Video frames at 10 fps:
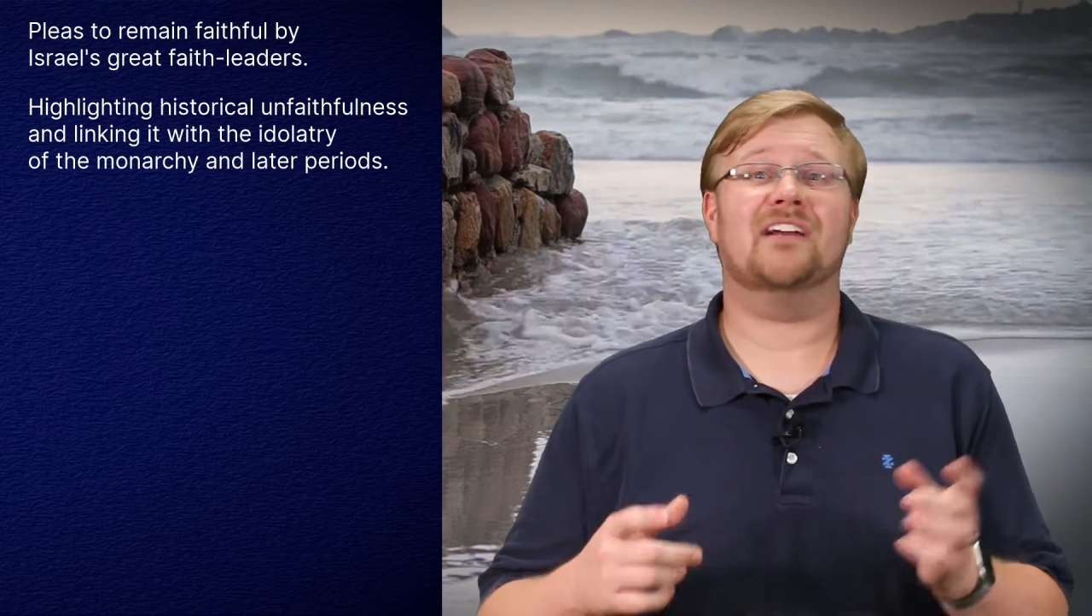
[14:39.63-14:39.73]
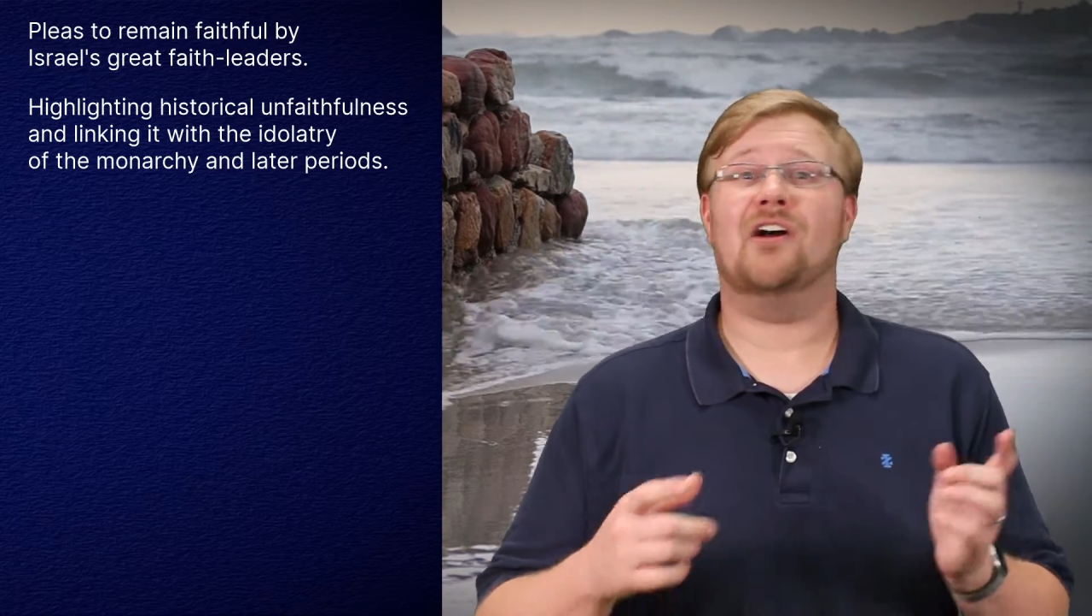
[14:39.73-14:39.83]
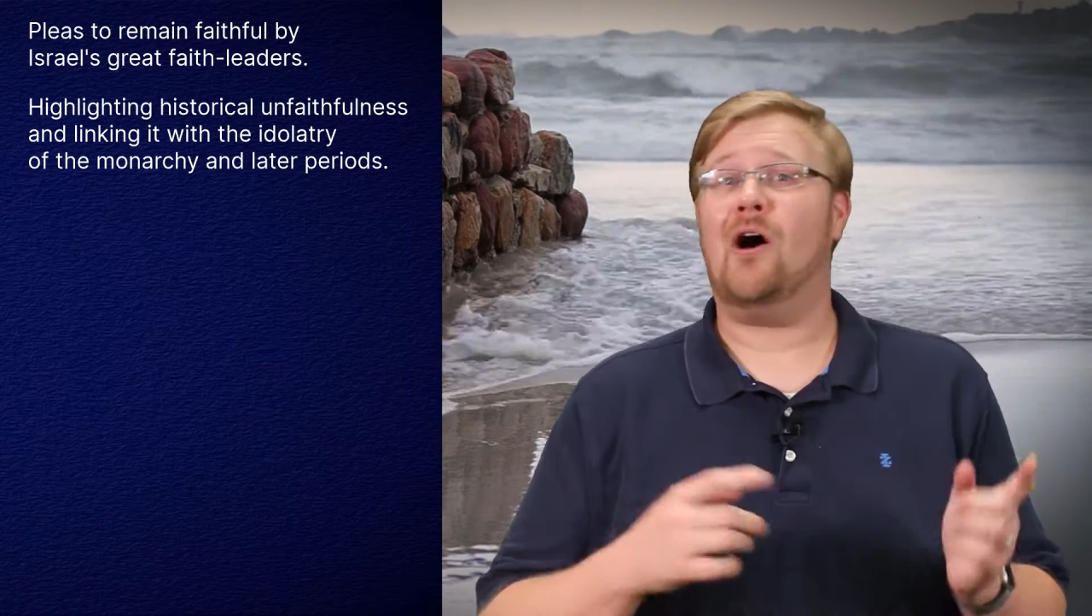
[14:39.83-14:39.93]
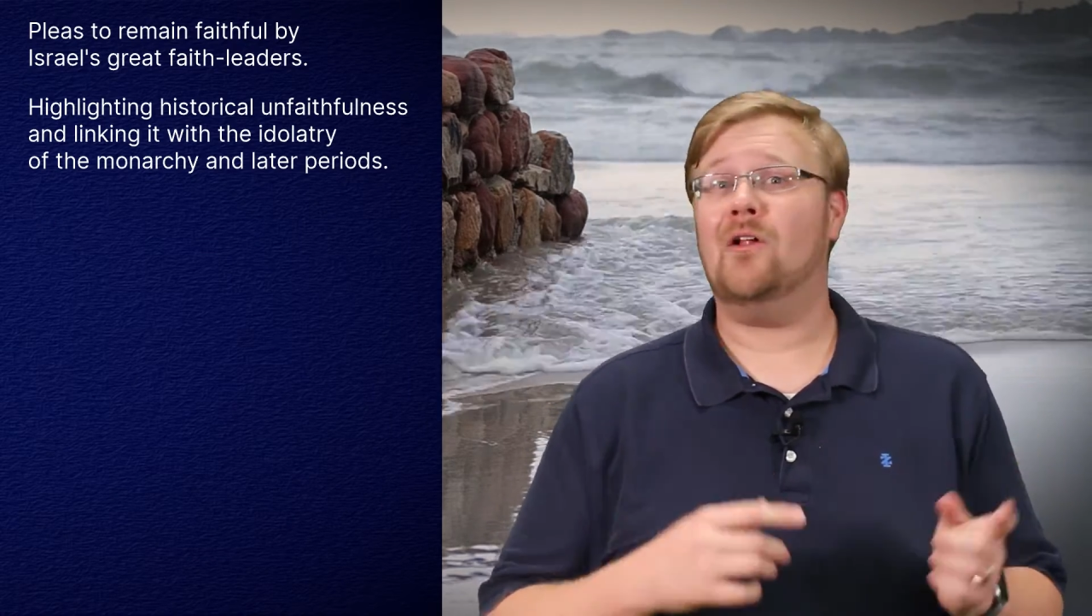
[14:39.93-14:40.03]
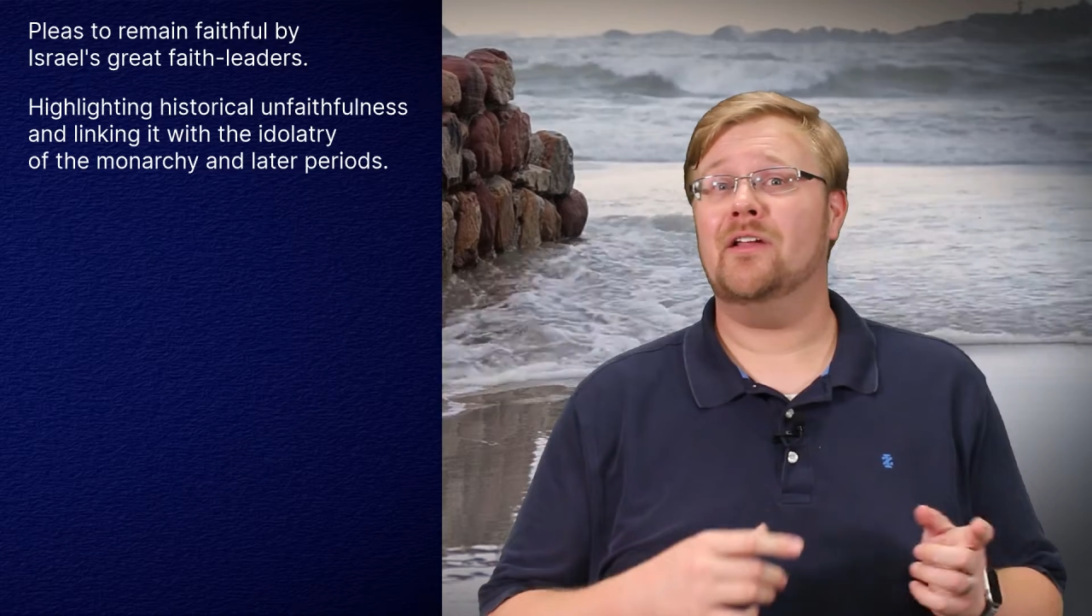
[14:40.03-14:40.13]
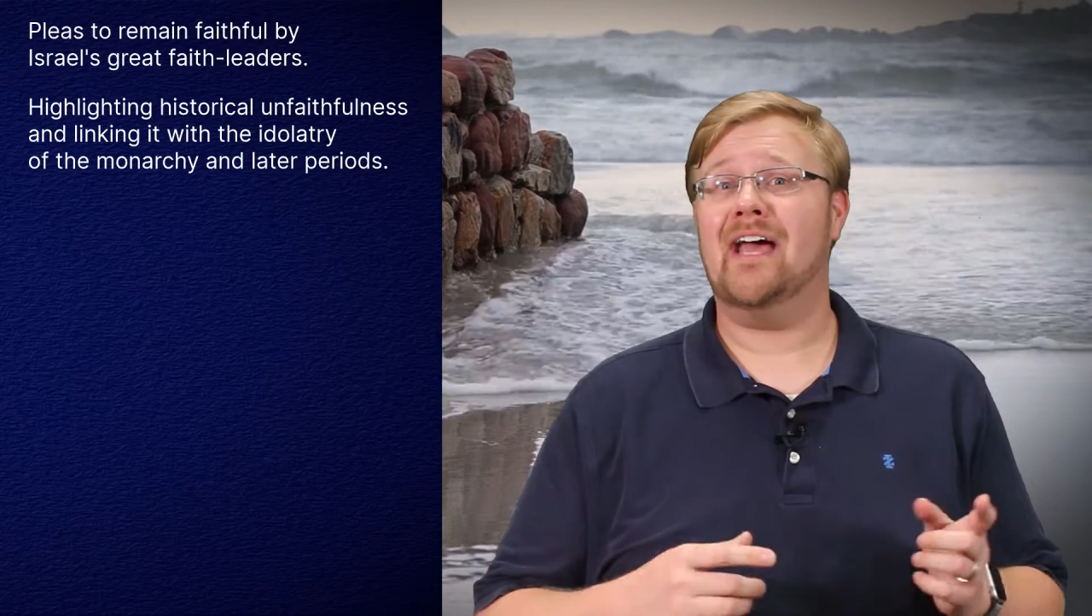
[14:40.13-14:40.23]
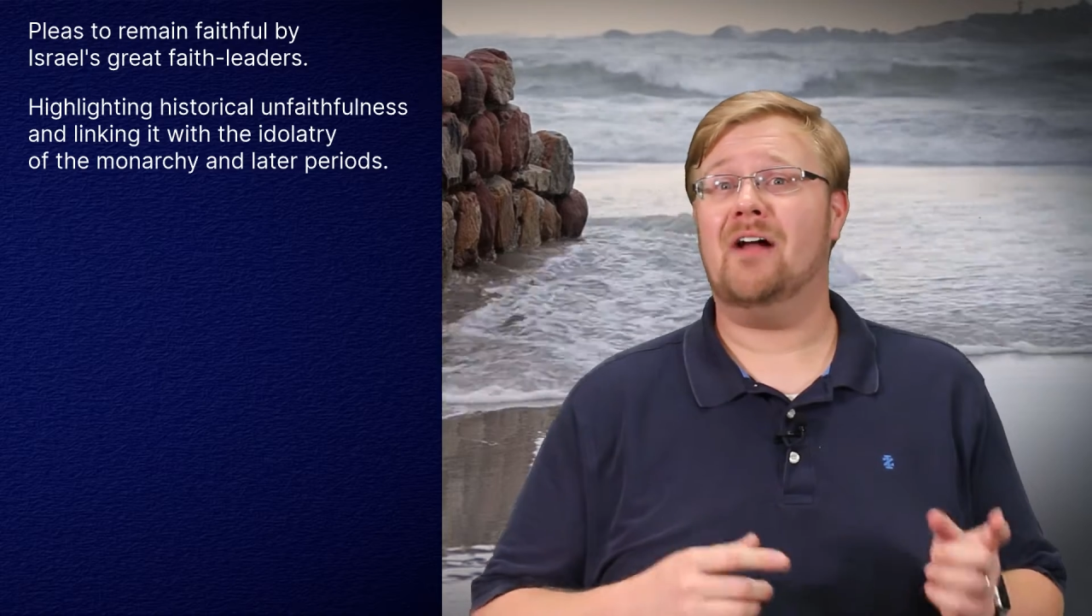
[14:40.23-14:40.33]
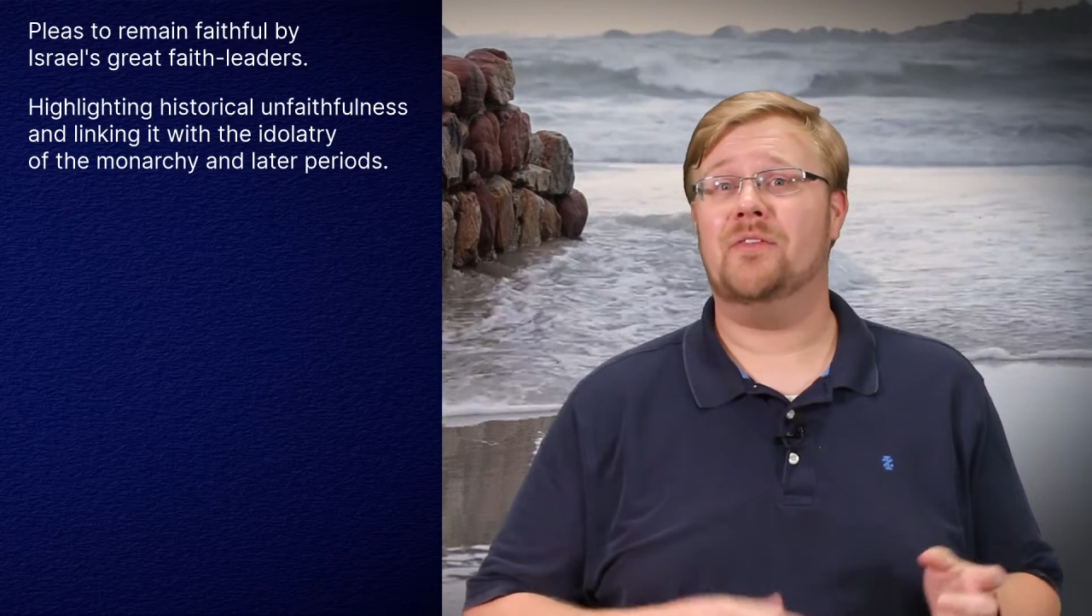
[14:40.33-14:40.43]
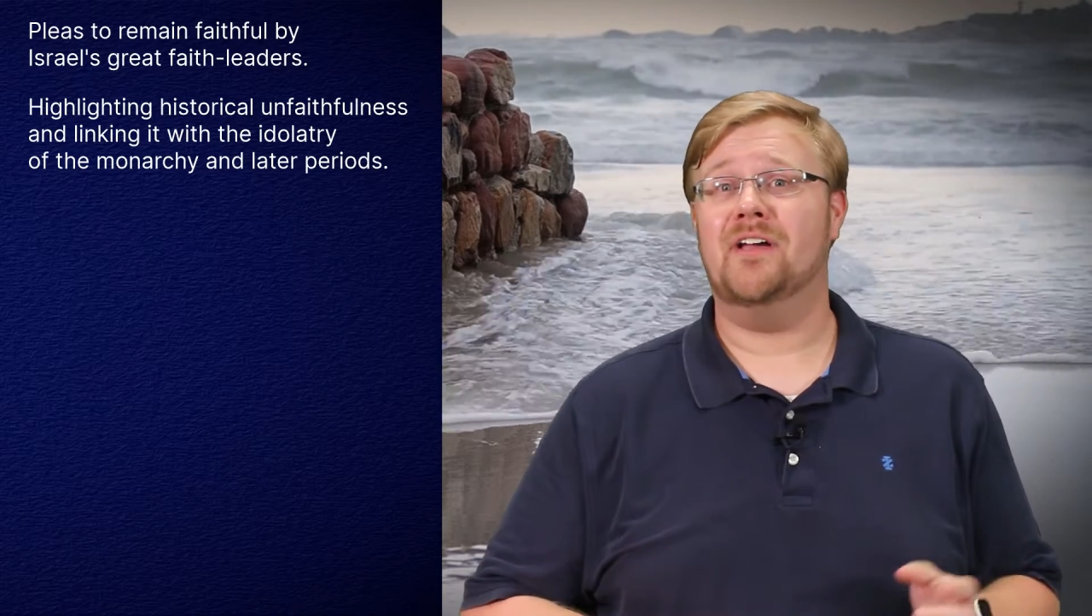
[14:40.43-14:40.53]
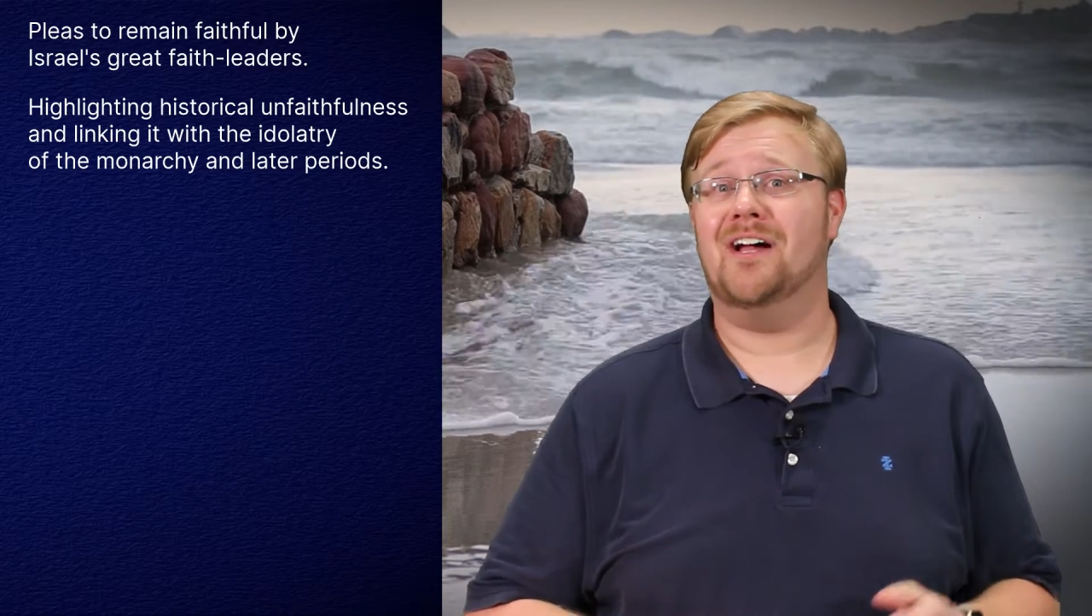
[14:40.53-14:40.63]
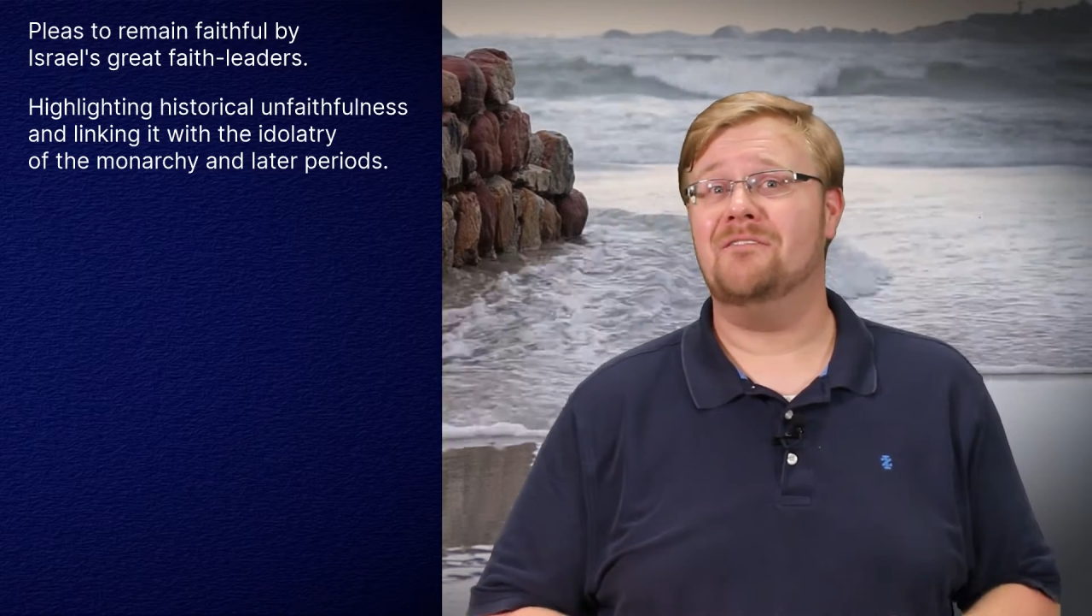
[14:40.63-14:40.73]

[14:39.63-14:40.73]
at calling out the